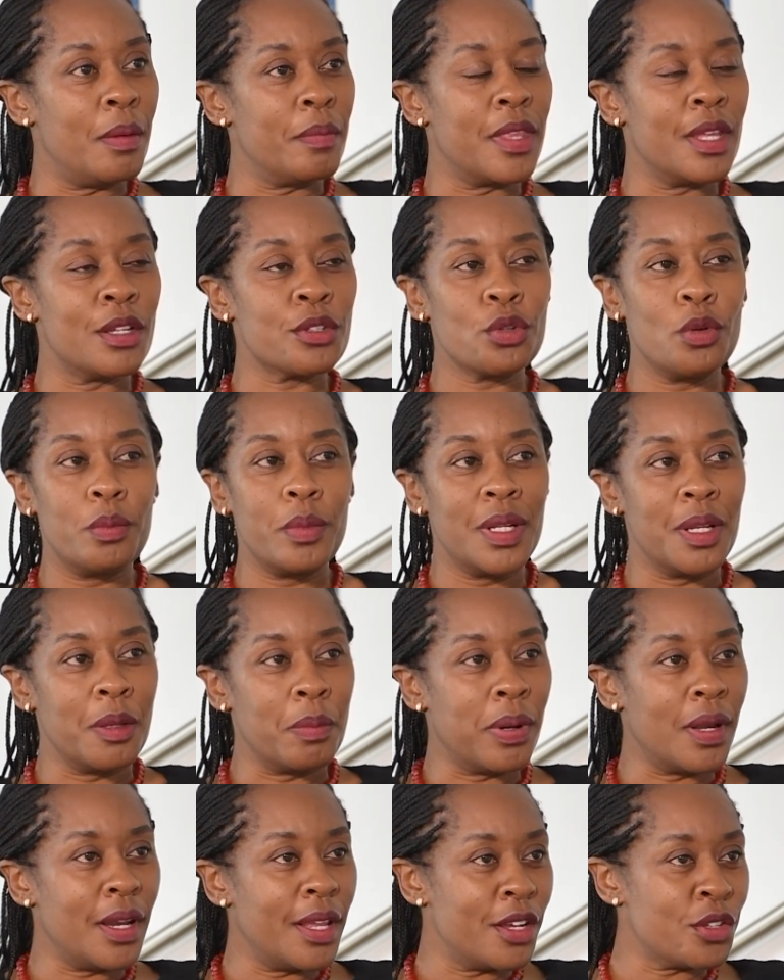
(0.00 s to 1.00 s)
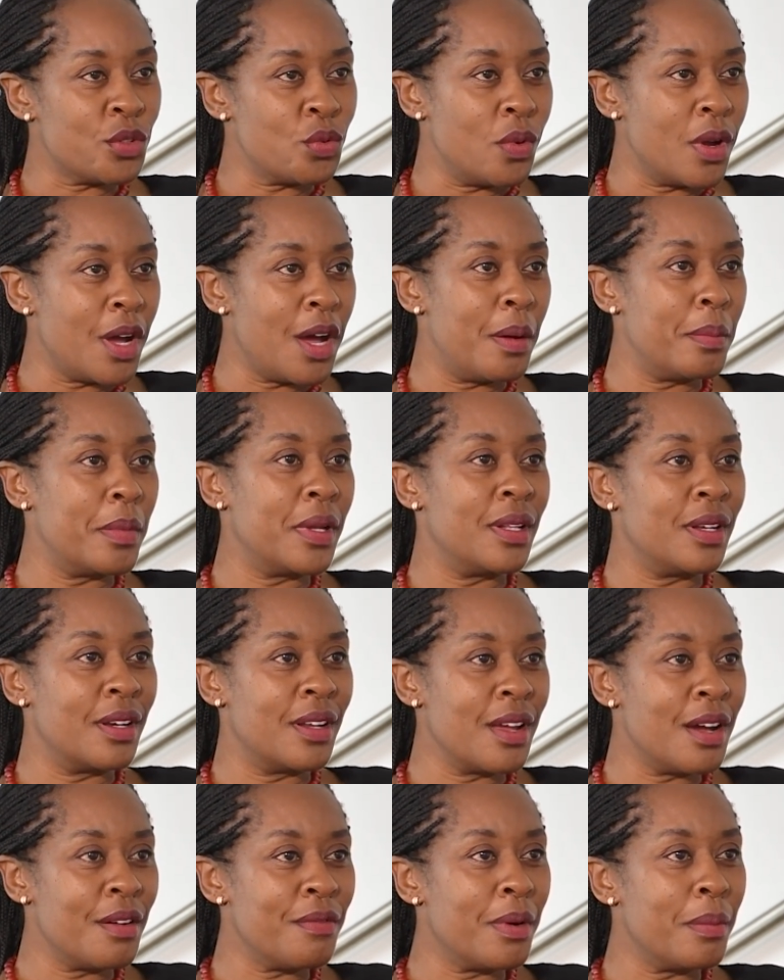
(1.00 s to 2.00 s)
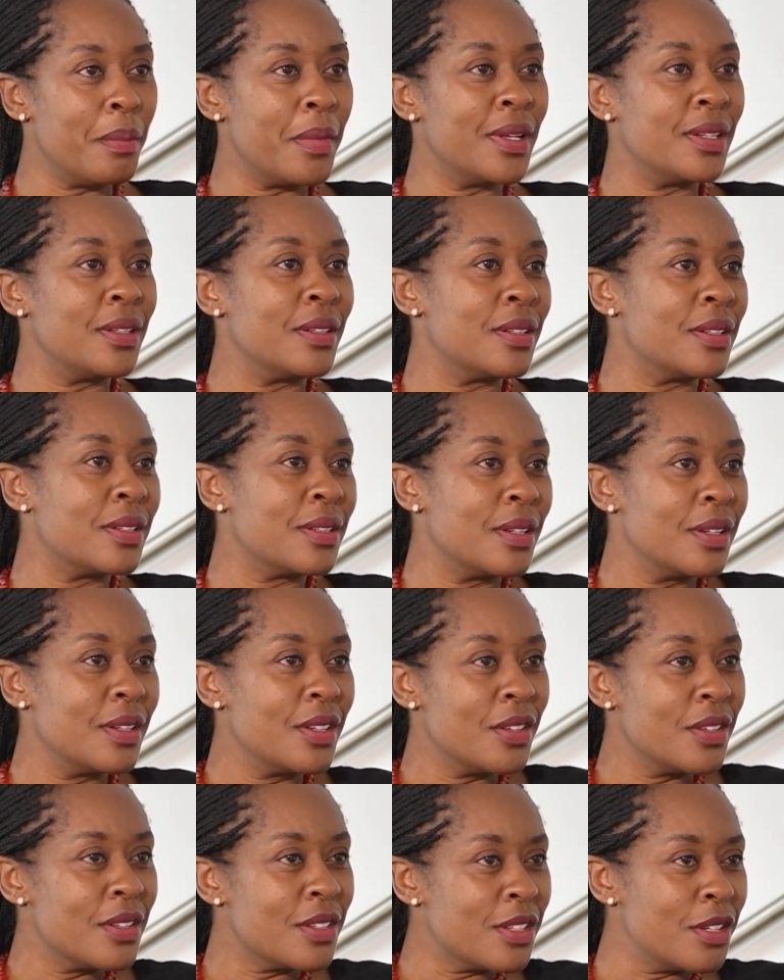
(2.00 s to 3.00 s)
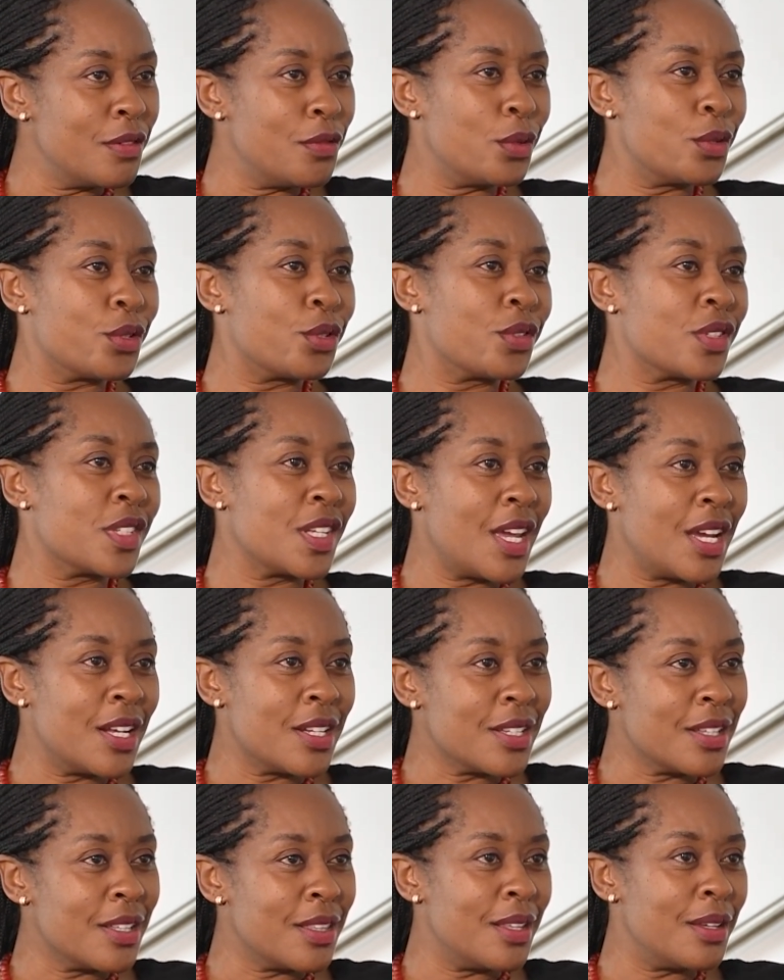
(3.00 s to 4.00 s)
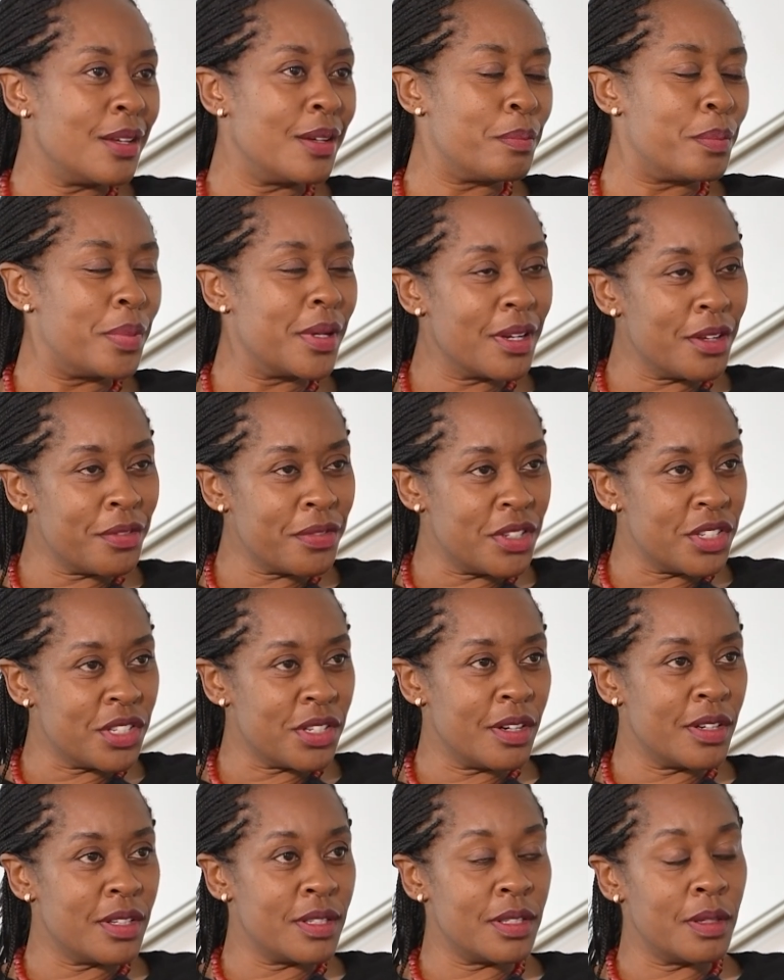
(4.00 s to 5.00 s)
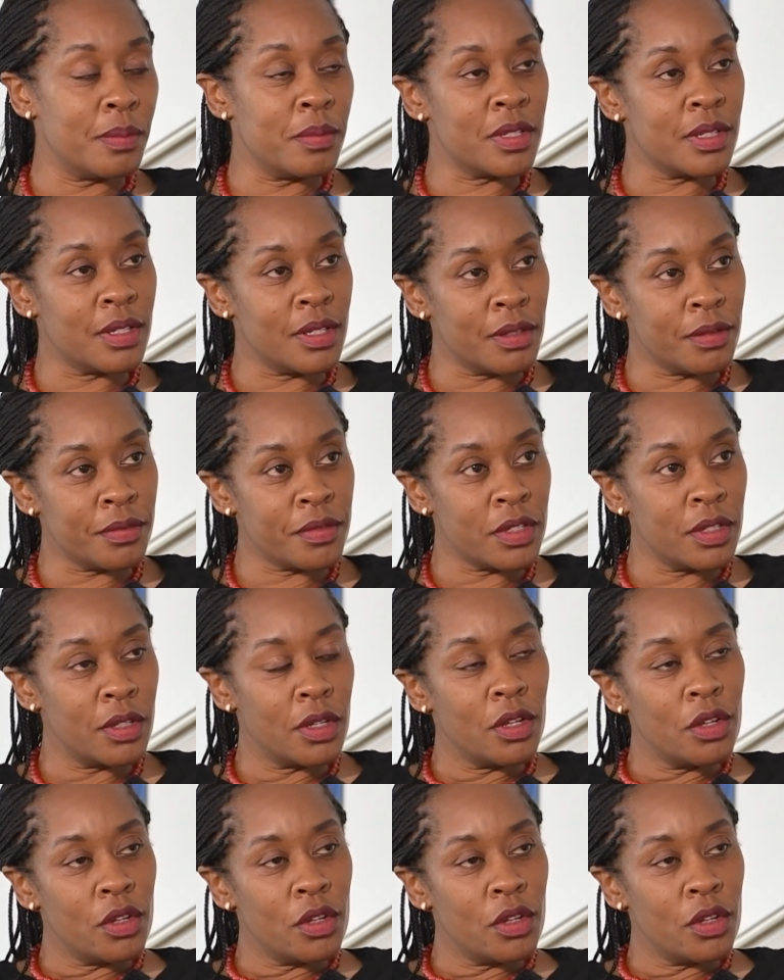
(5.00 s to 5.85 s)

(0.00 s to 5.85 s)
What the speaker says: There are so many players who come in: government, civil society, the beneficiaries themselves.